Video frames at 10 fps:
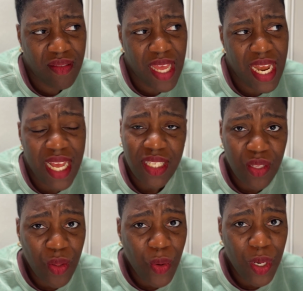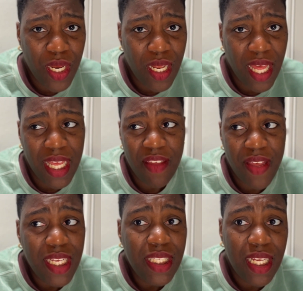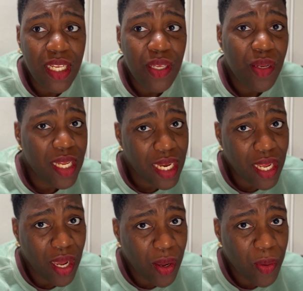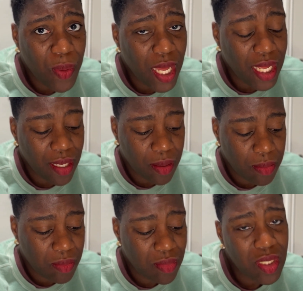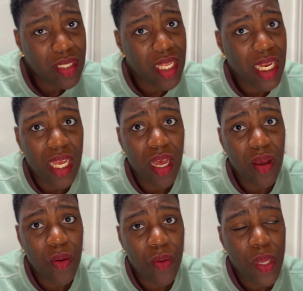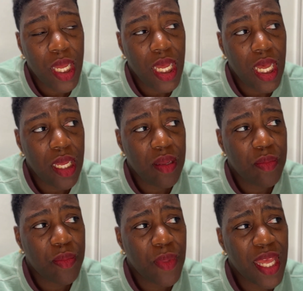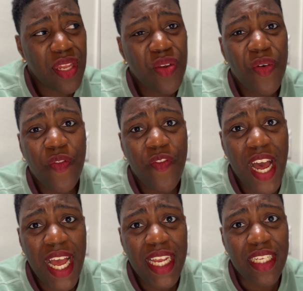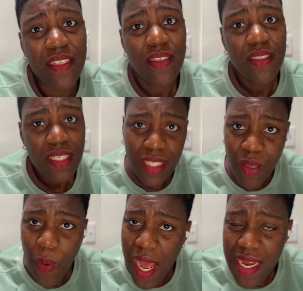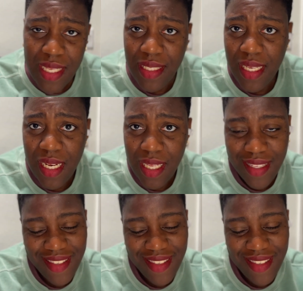and ask the Lord, like if he's telling you to let it go, like just let it go. Um, and you'll find CeCe Winans in it.